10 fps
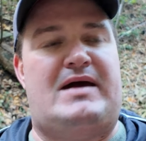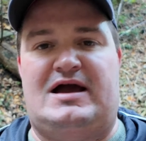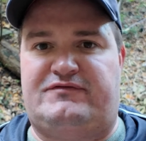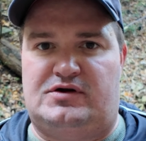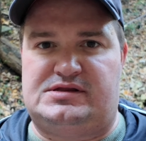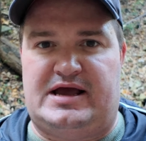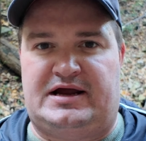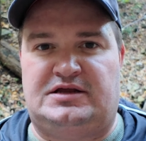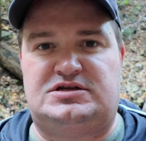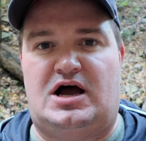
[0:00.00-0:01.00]
back for a
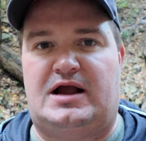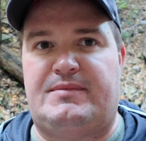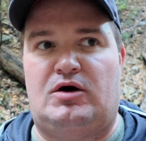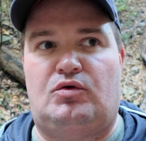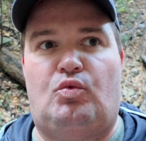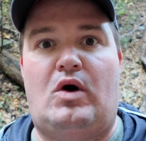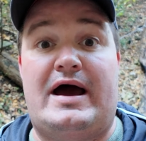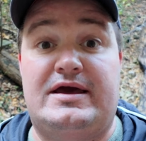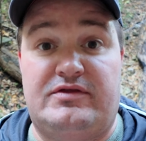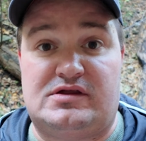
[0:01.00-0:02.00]
second and talk about
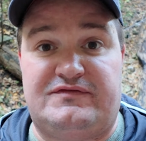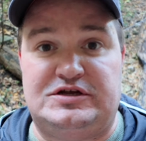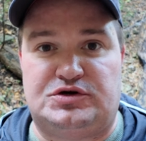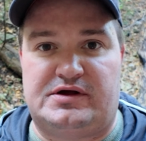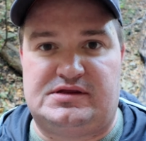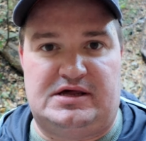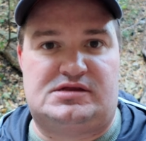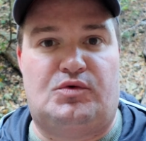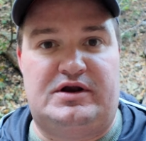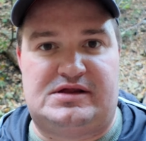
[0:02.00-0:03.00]
why this feature
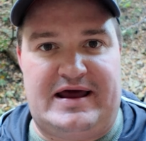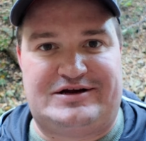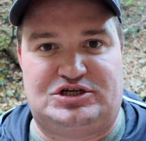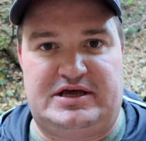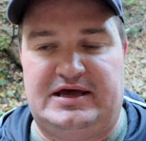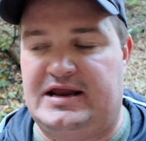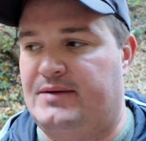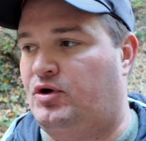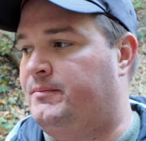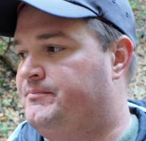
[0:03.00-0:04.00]
exists. What does it actually
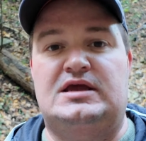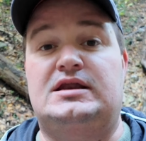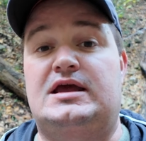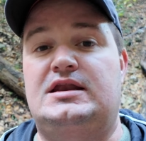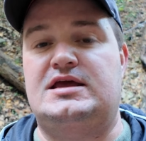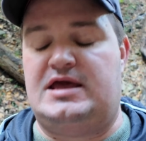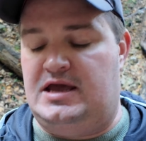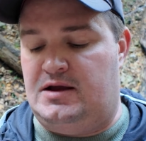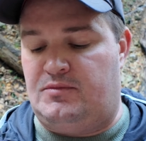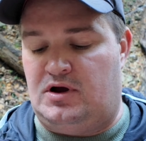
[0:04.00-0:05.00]
enable? In any
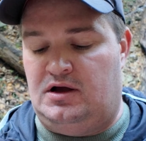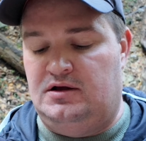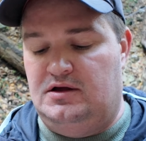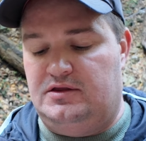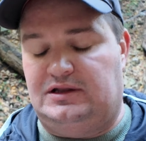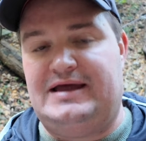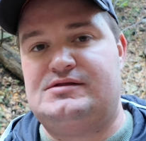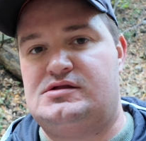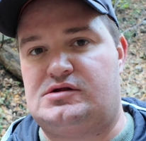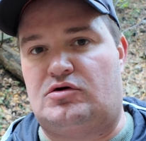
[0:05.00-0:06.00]
camera,
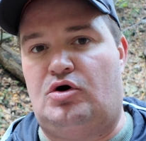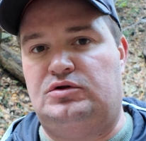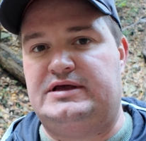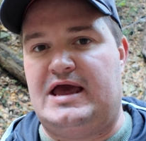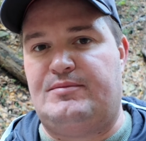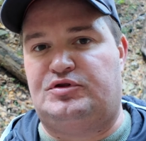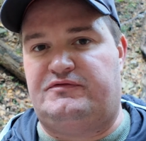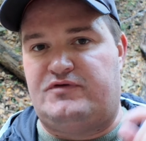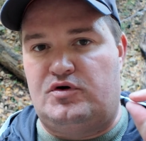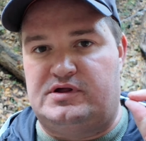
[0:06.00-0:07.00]
lenses are only able
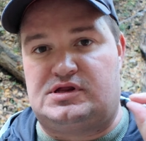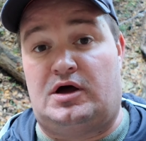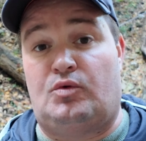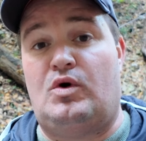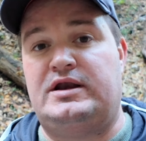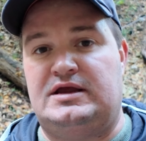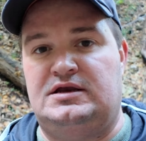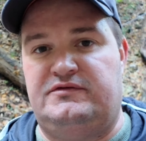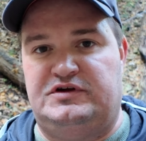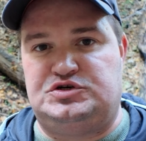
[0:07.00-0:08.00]
to focus on one
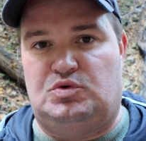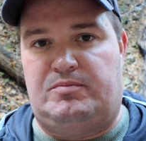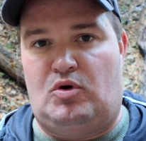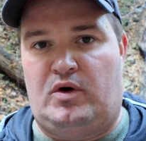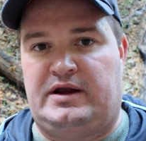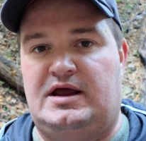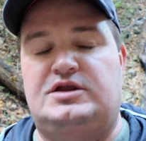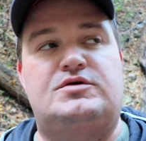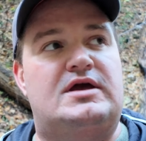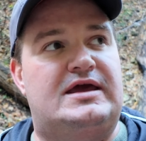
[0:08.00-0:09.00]
individual point,
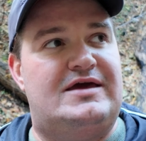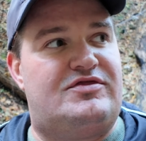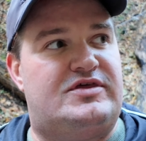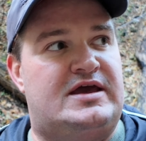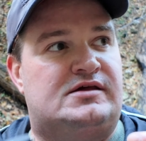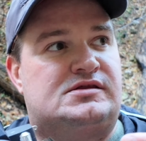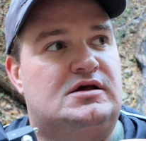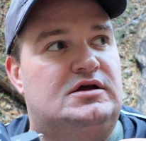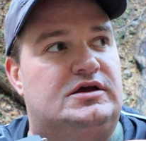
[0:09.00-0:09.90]
and you can get things,